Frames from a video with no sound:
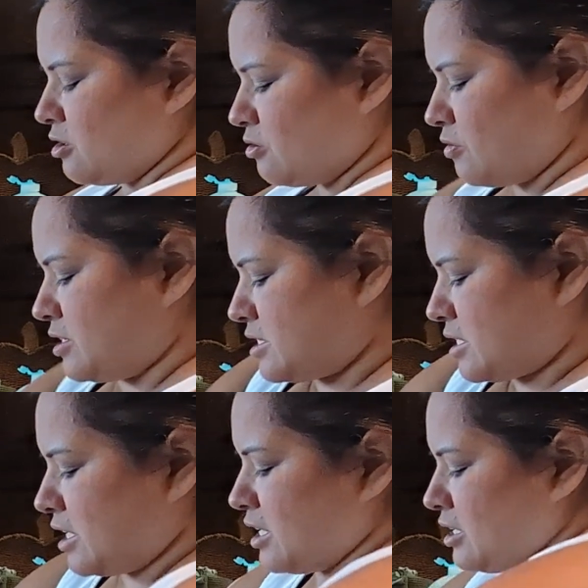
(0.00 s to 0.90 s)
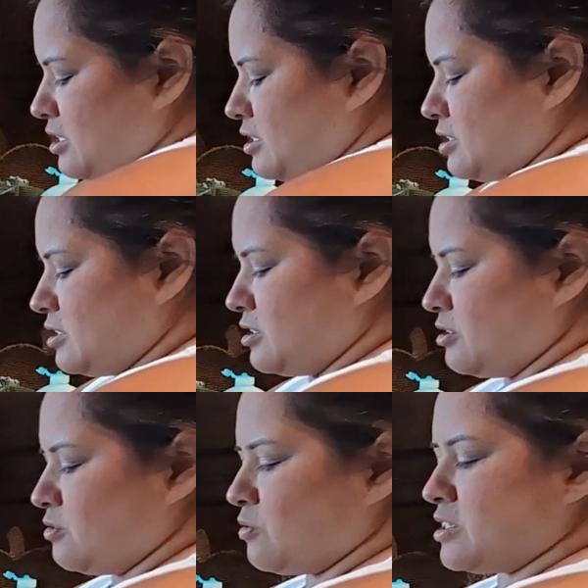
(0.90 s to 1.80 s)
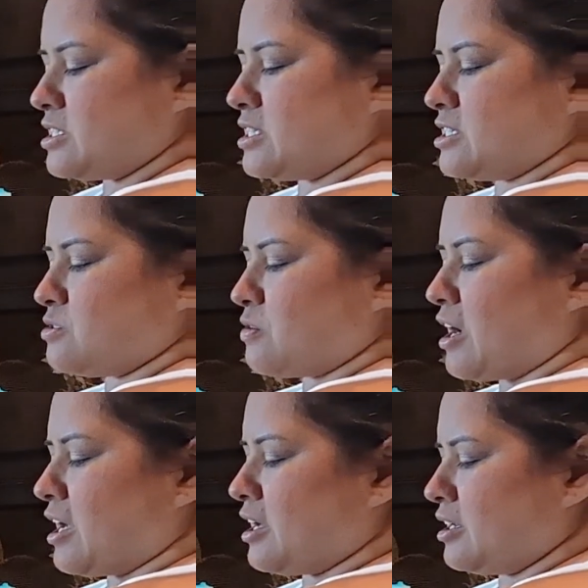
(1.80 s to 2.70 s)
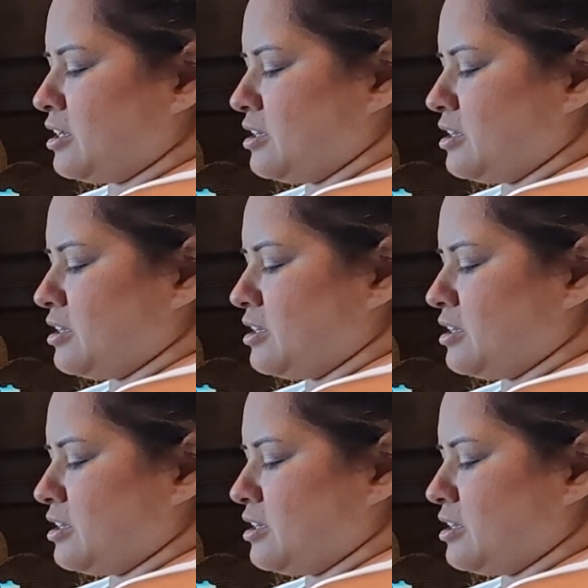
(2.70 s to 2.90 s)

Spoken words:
Rinse it. Rinse this rag.